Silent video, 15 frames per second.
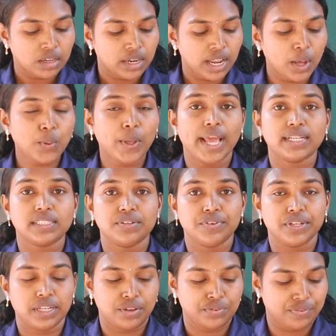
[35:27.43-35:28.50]
Now,
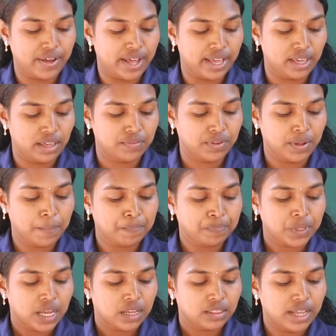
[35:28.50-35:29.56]
activity 5.
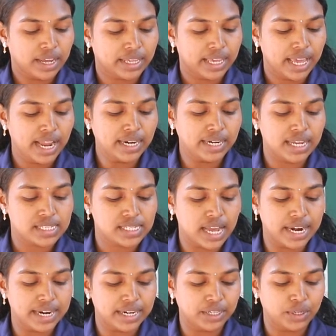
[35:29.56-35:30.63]
The king
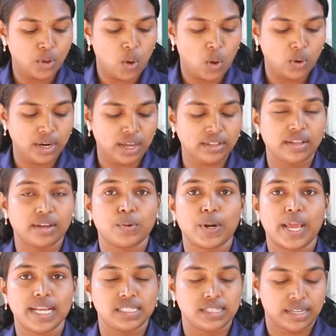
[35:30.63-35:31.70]
decided to honor the
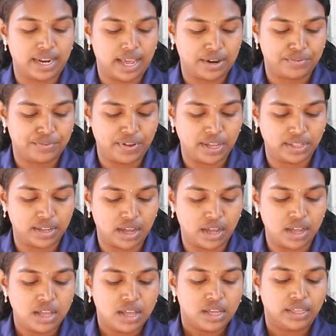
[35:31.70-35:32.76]
great
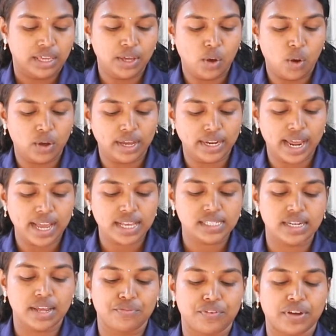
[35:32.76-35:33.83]
grandfather. He
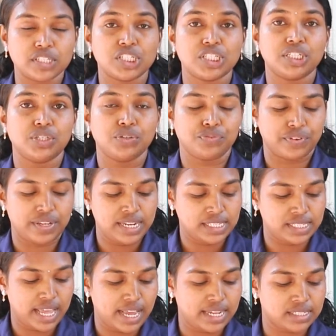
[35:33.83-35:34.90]
organized a function to
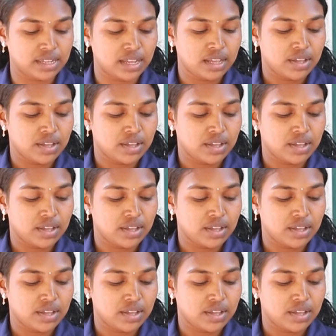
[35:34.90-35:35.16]
felicitate